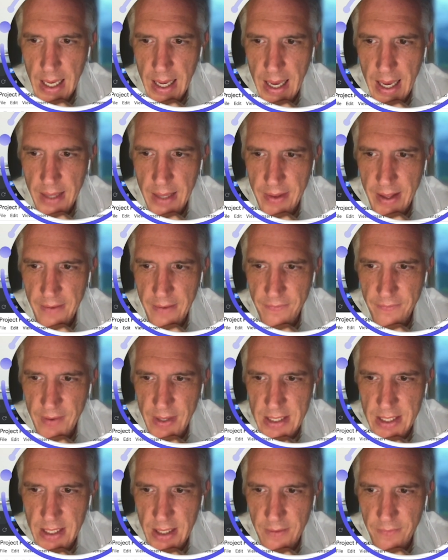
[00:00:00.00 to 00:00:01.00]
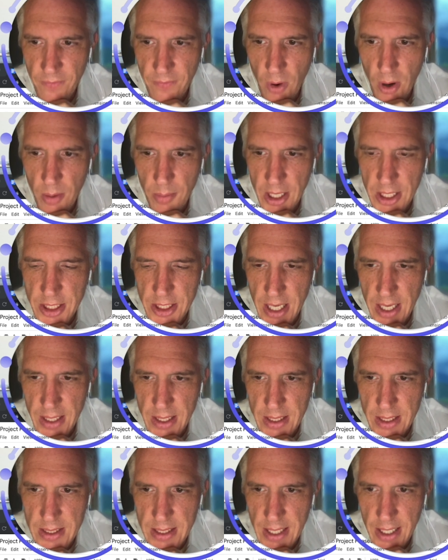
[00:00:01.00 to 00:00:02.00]
And that fits in the forming
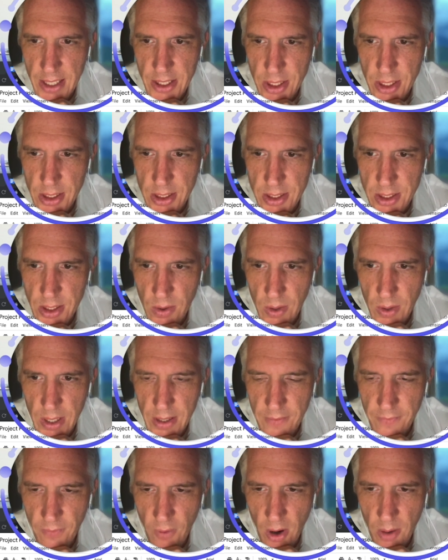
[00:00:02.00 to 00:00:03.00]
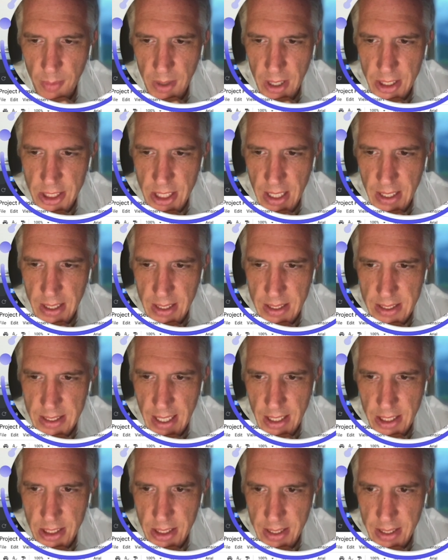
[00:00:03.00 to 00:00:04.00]
agendas section. So in the forming agendas
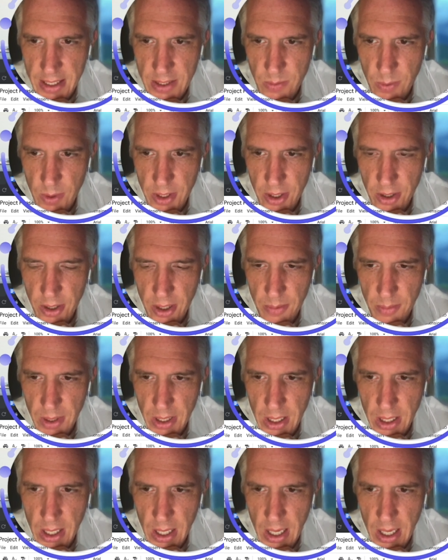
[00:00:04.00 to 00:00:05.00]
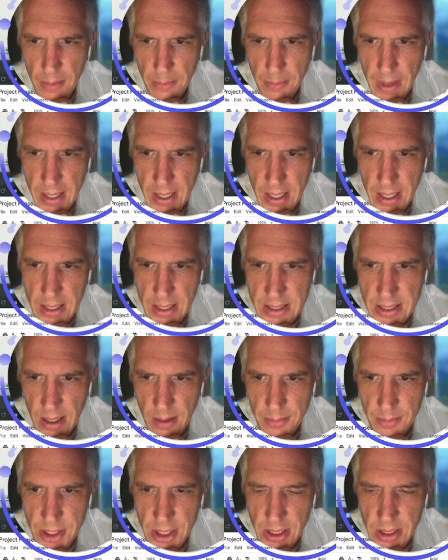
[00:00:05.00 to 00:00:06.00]
section, that's when you're going to be making
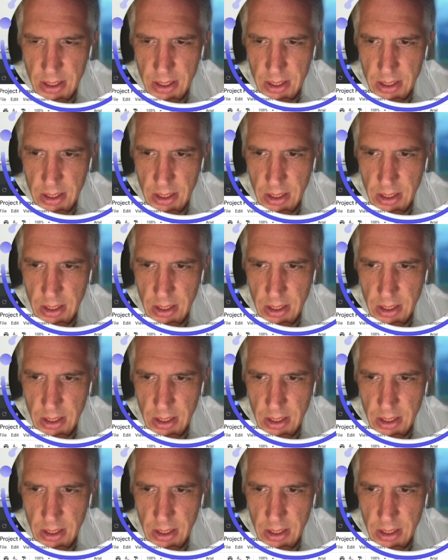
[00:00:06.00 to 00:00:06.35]
assumptions